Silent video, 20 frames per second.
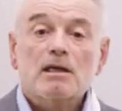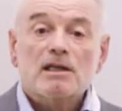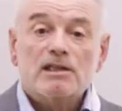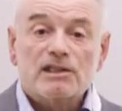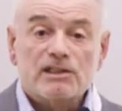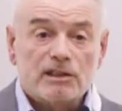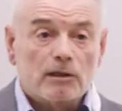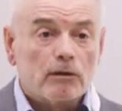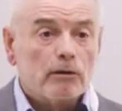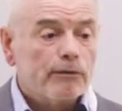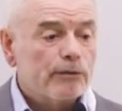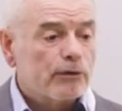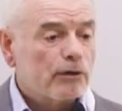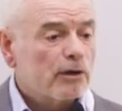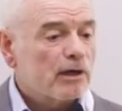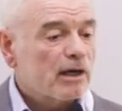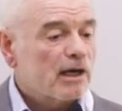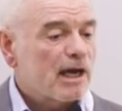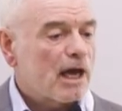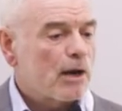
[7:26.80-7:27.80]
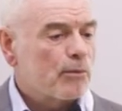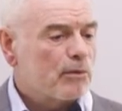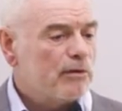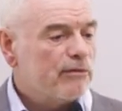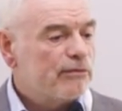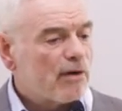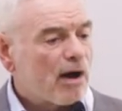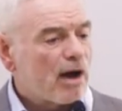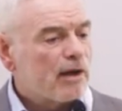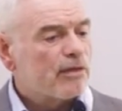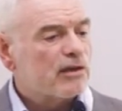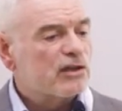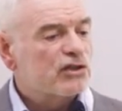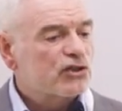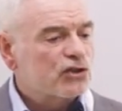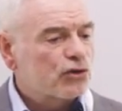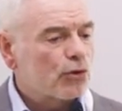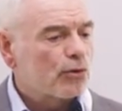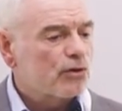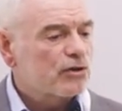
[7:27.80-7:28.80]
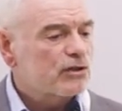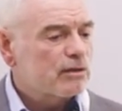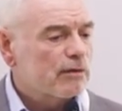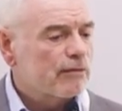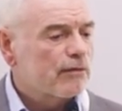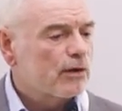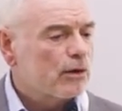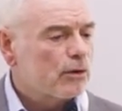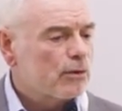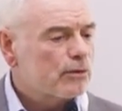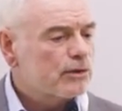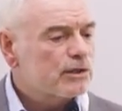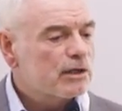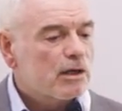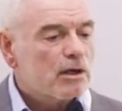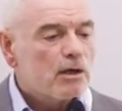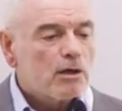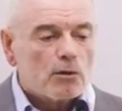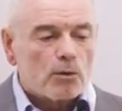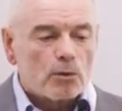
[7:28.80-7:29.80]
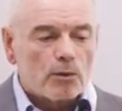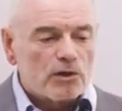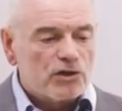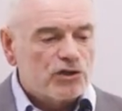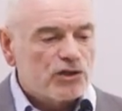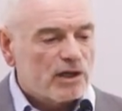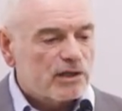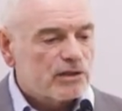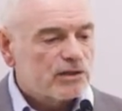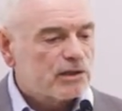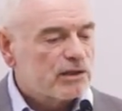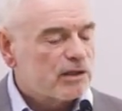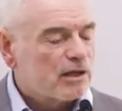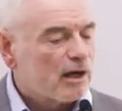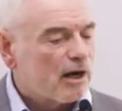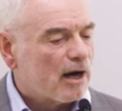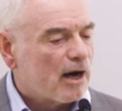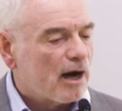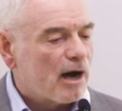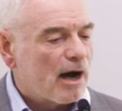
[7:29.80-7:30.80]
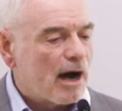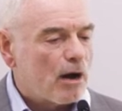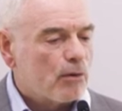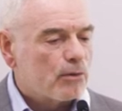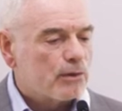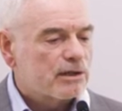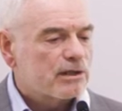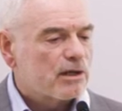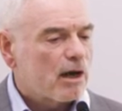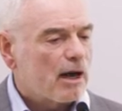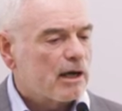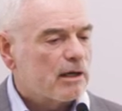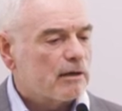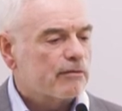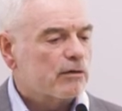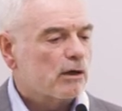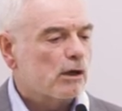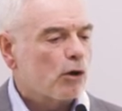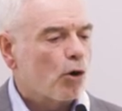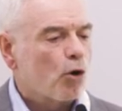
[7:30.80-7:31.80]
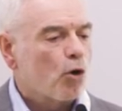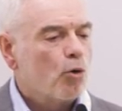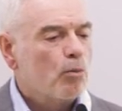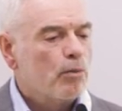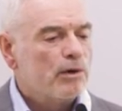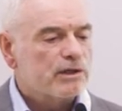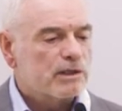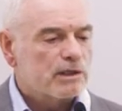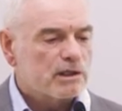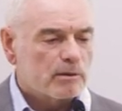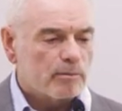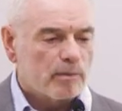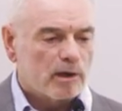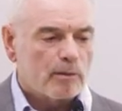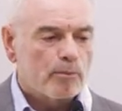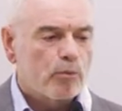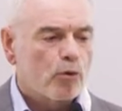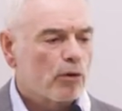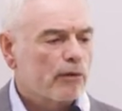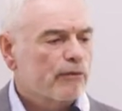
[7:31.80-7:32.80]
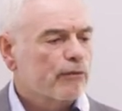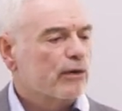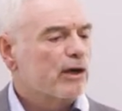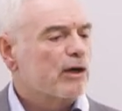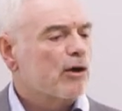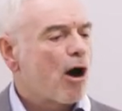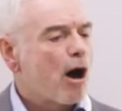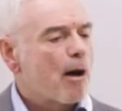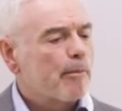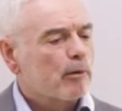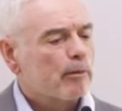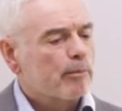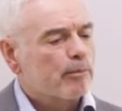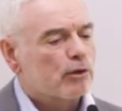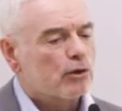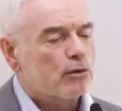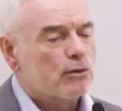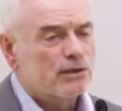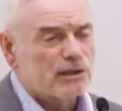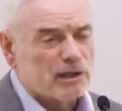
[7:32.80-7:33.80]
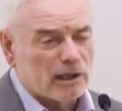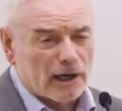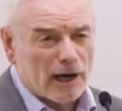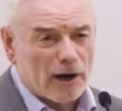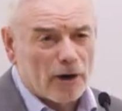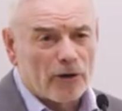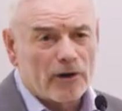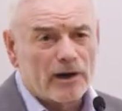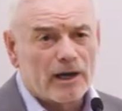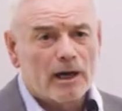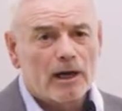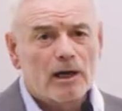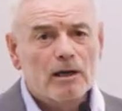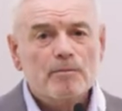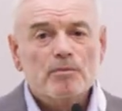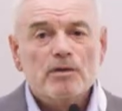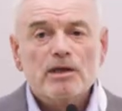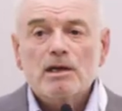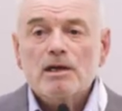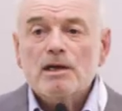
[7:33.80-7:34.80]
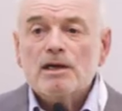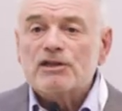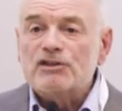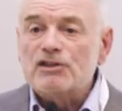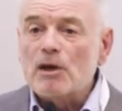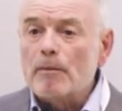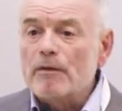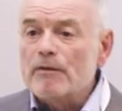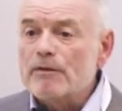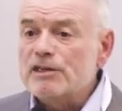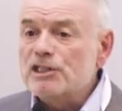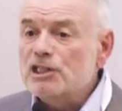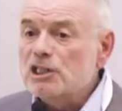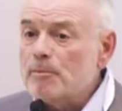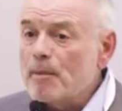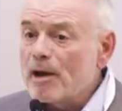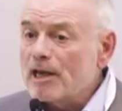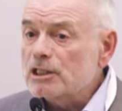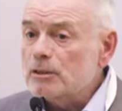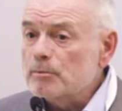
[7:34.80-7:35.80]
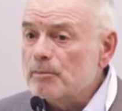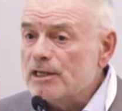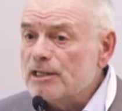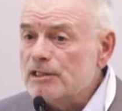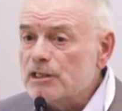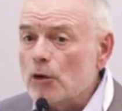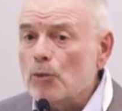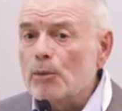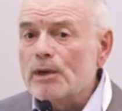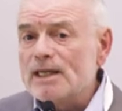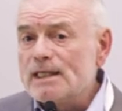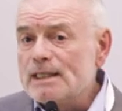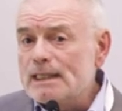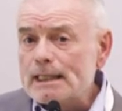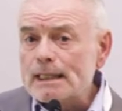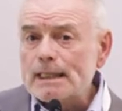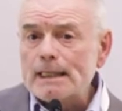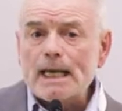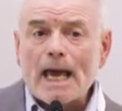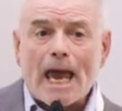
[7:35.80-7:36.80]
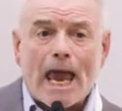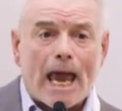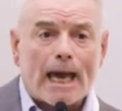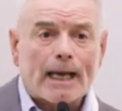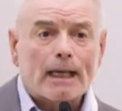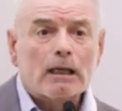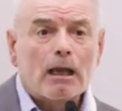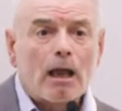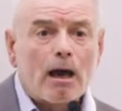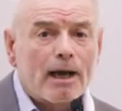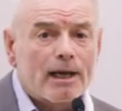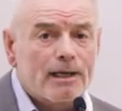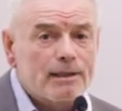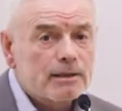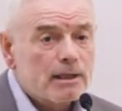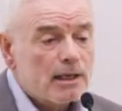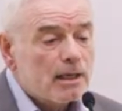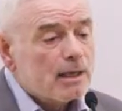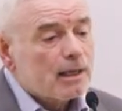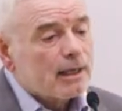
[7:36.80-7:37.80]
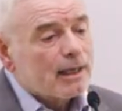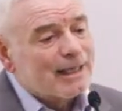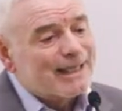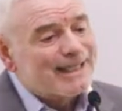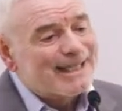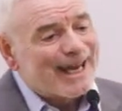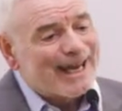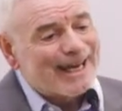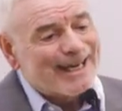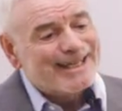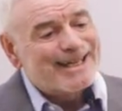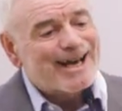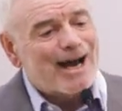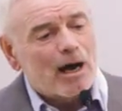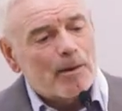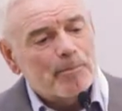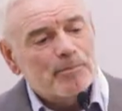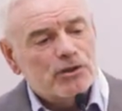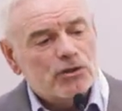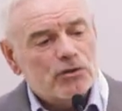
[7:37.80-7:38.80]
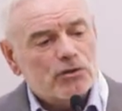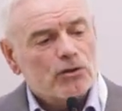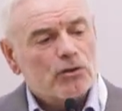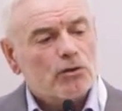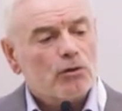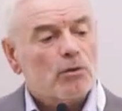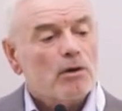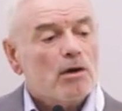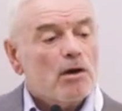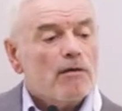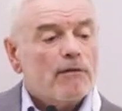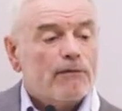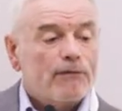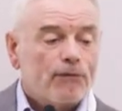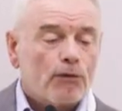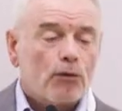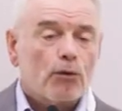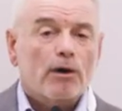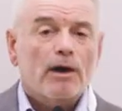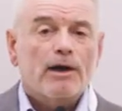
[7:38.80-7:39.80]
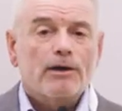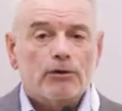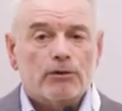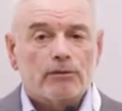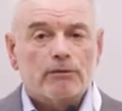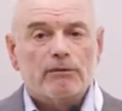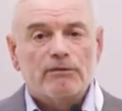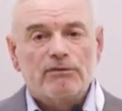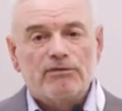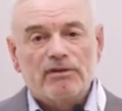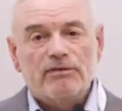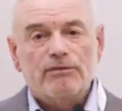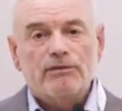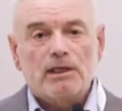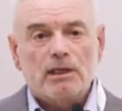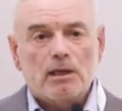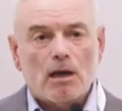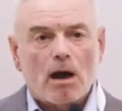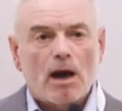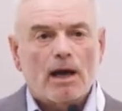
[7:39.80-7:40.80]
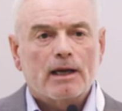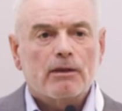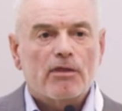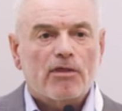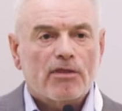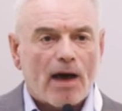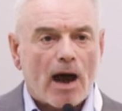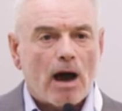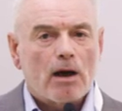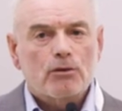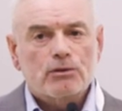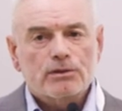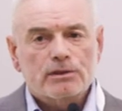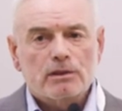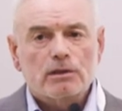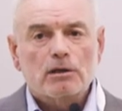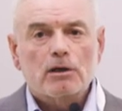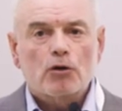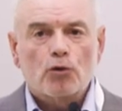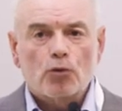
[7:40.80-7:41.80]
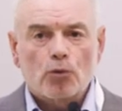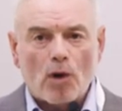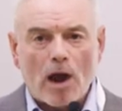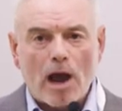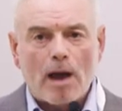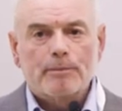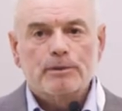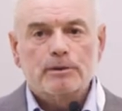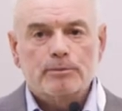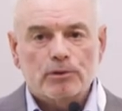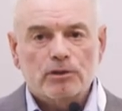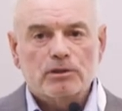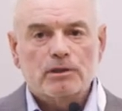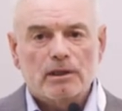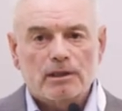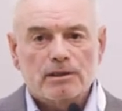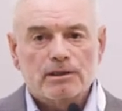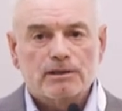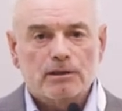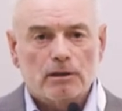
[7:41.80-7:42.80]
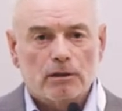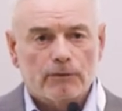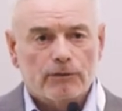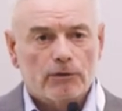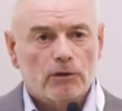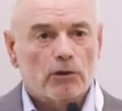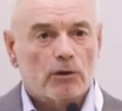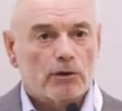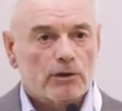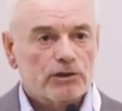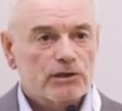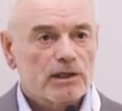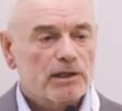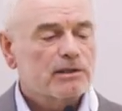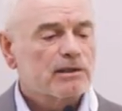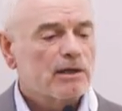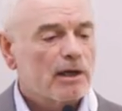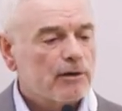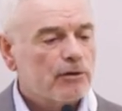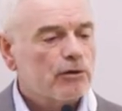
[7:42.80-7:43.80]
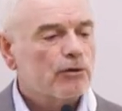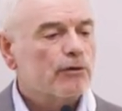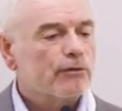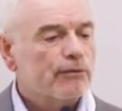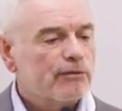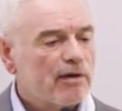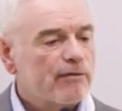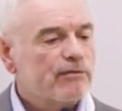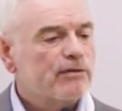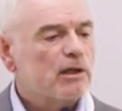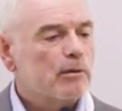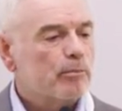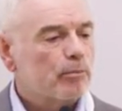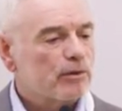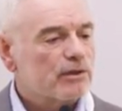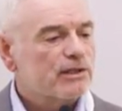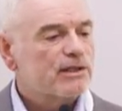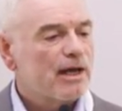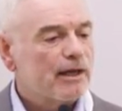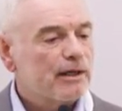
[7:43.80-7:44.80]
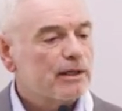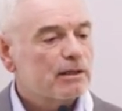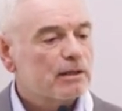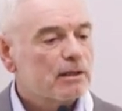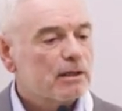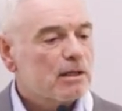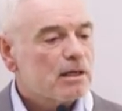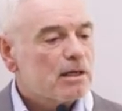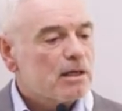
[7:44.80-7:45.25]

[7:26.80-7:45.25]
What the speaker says: silver. Can we find the source of those? We're just outside of Globe, which is a big porphyry copper producing area. Some of the specimens that we did analyze contained up to 459,000 grams per ton silver, or just under 50%.